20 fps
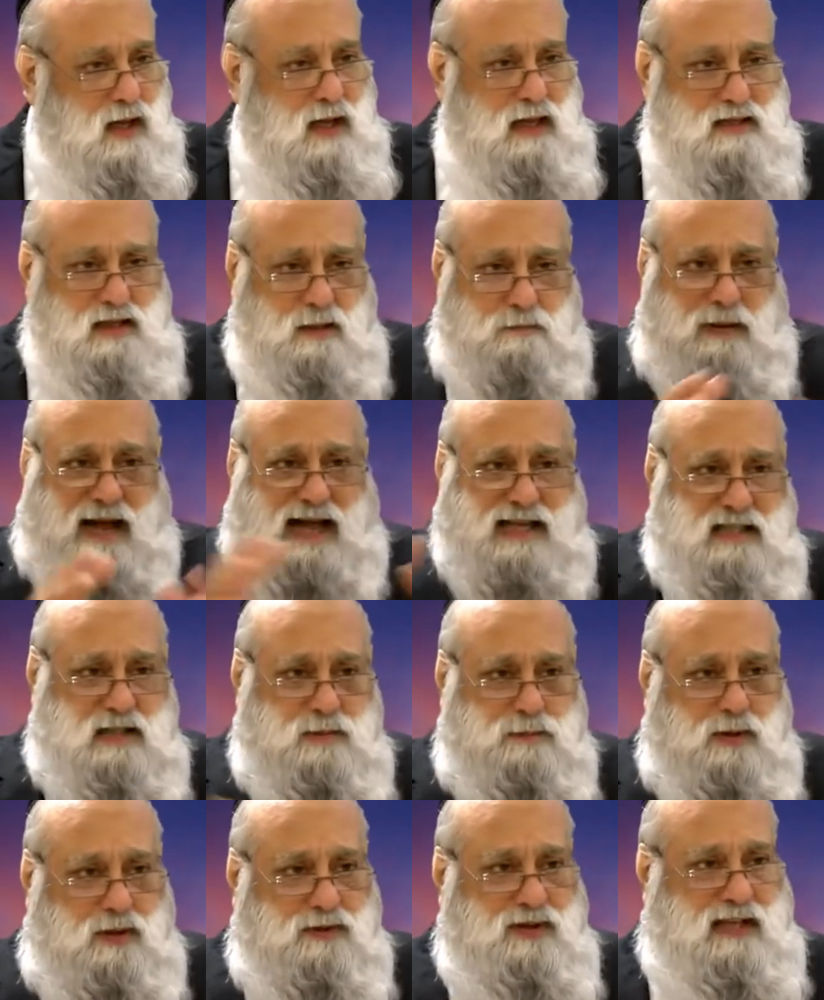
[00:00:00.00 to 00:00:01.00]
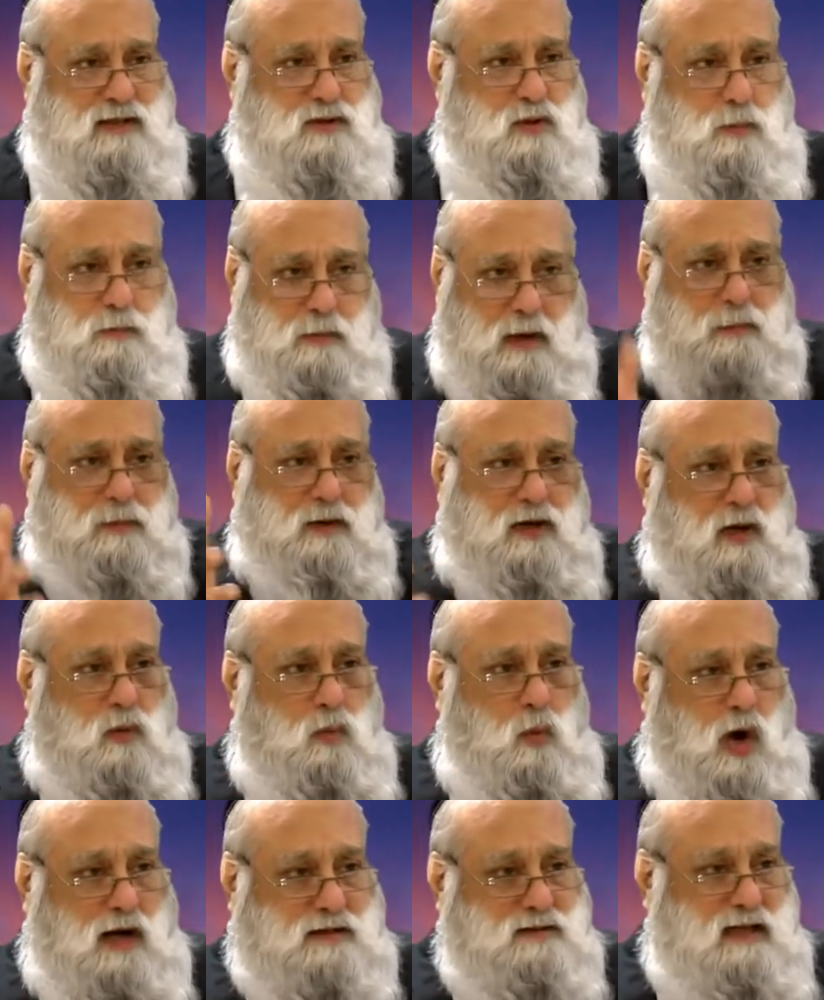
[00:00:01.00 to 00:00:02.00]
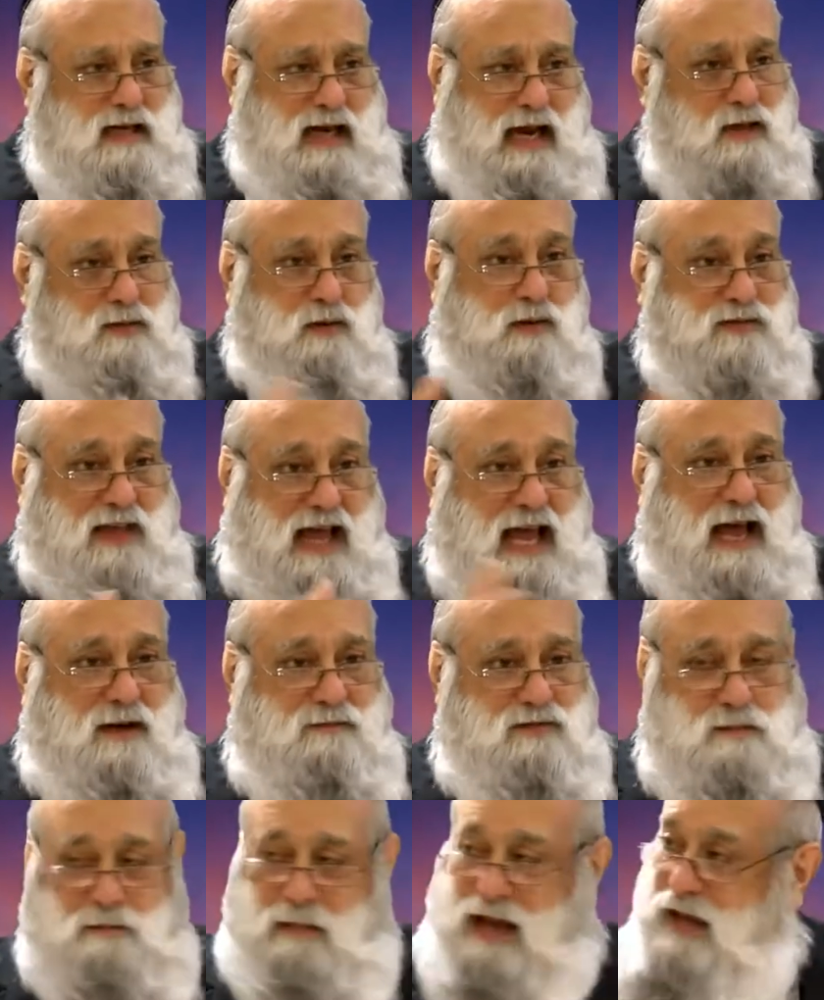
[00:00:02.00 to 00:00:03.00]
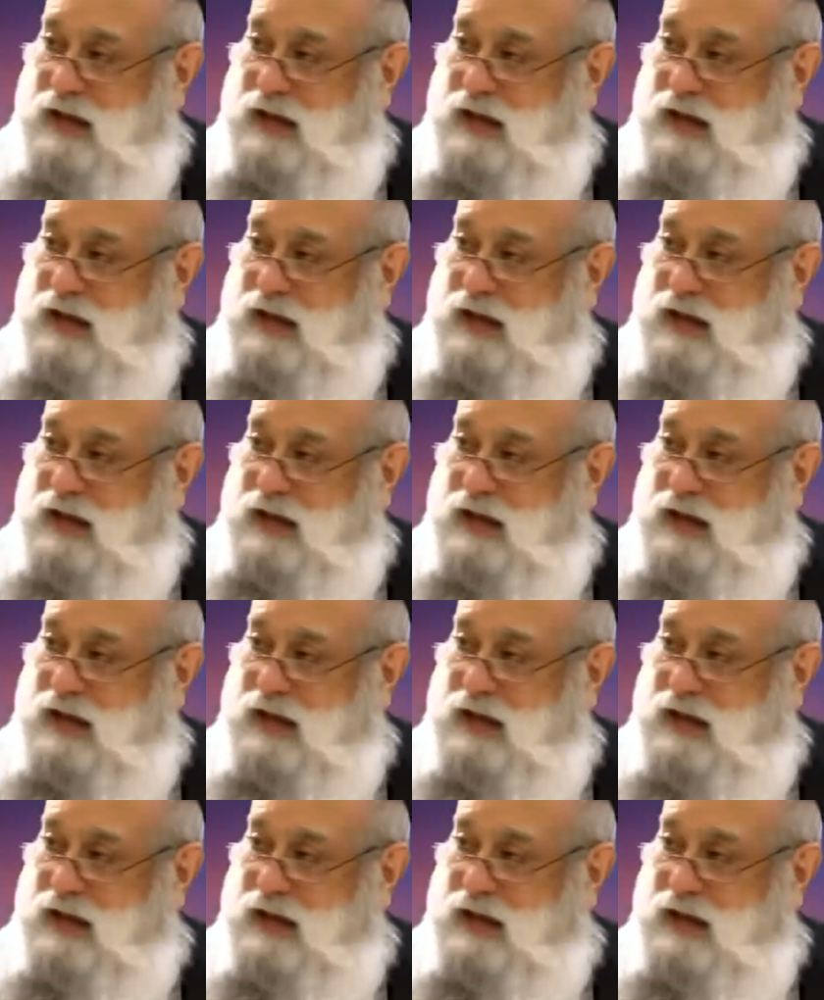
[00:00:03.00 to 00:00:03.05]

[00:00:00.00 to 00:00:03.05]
Is it possible that two people can walk together if they haven't